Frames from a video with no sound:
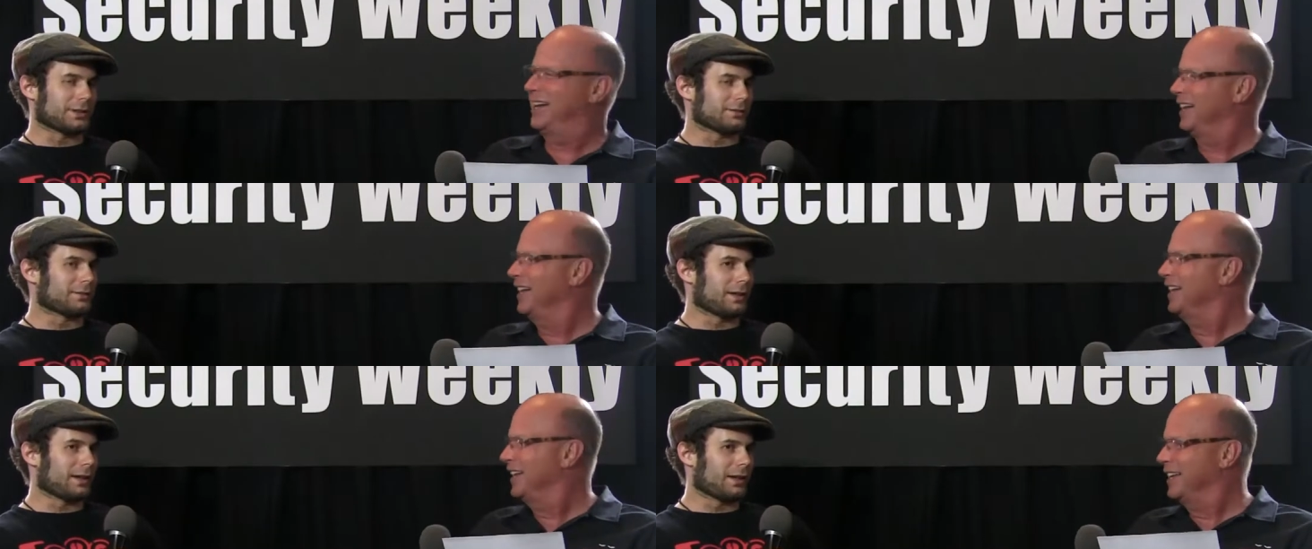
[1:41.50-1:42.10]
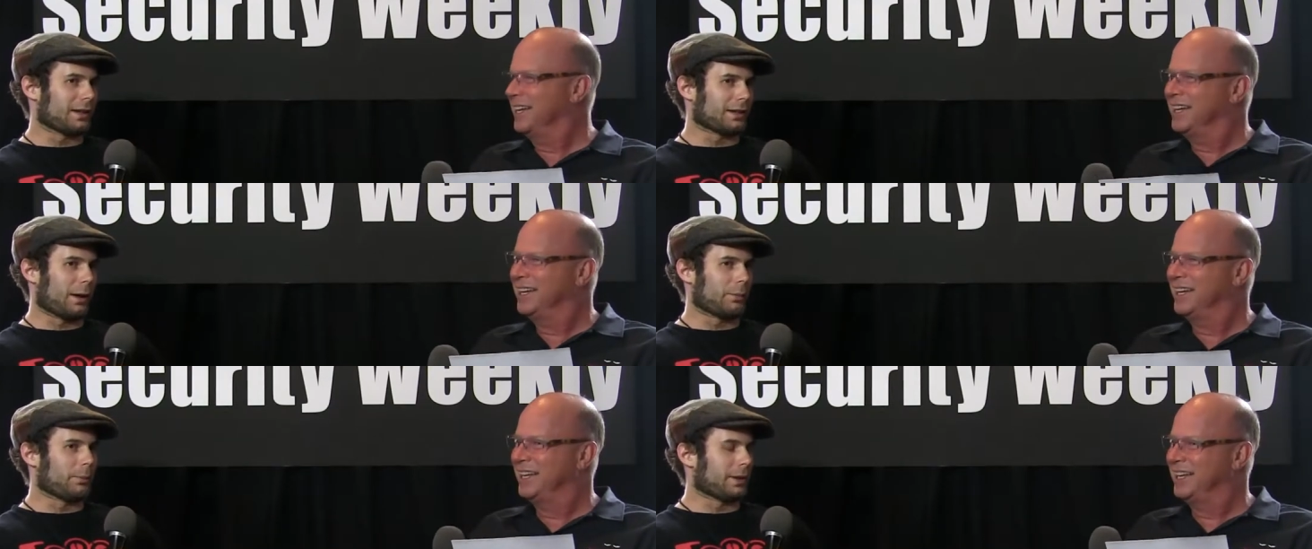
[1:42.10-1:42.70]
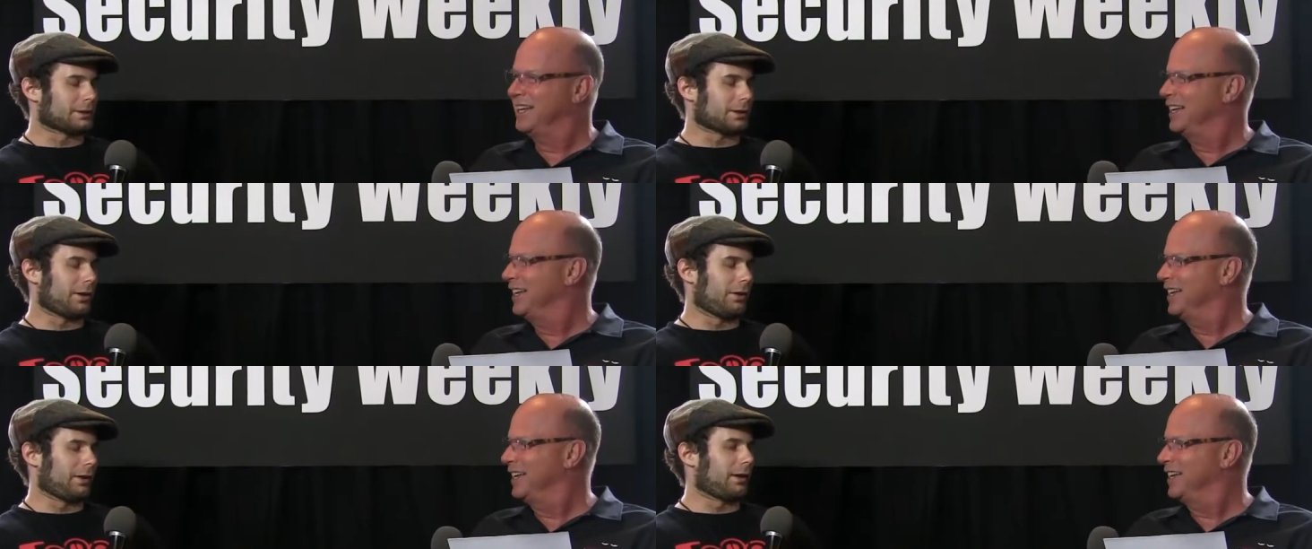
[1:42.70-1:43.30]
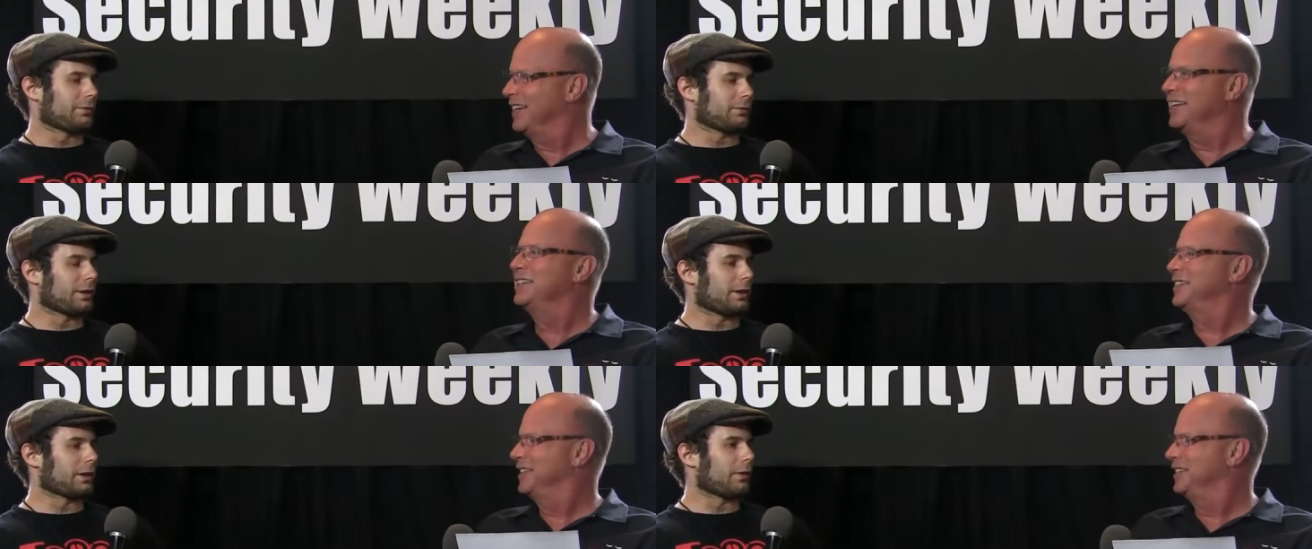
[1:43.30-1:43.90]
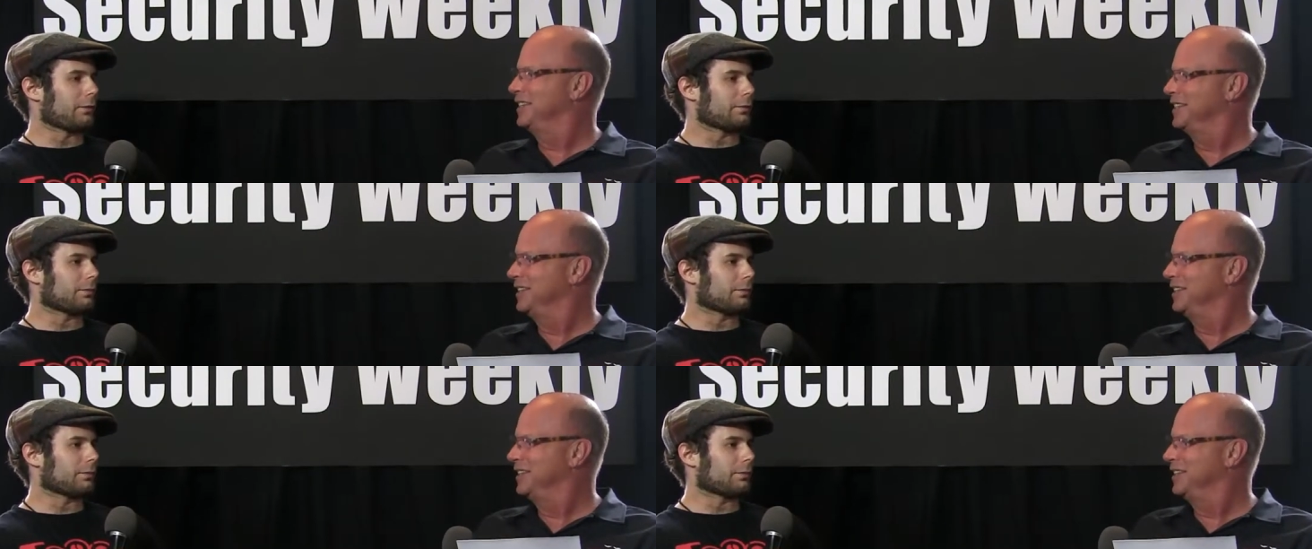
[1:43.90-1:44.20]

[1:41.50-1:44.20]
Speaker 1: it uh, a couple months ago, and I've I think I've